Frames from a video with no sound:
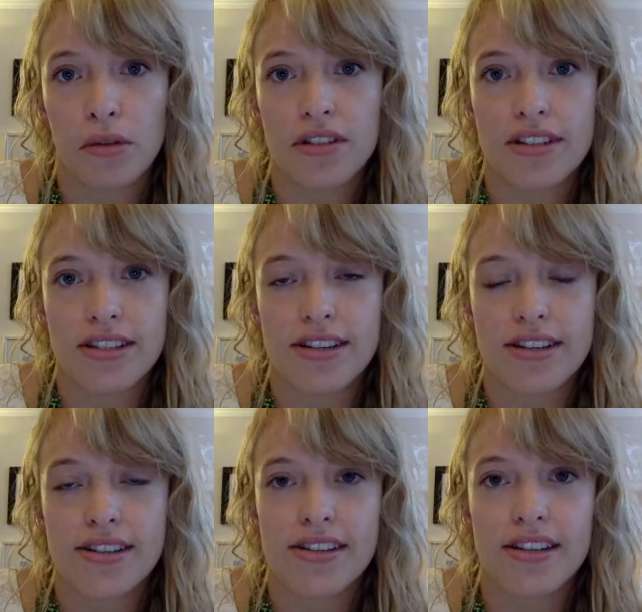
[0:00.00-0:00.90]

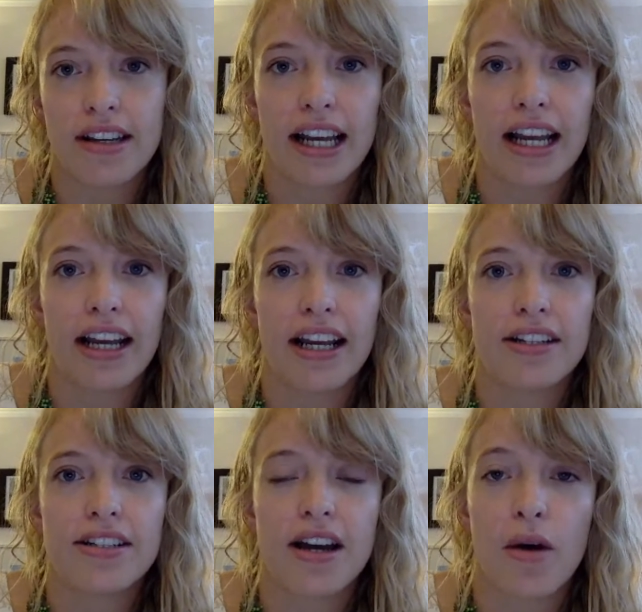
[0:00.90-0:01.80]
diseases and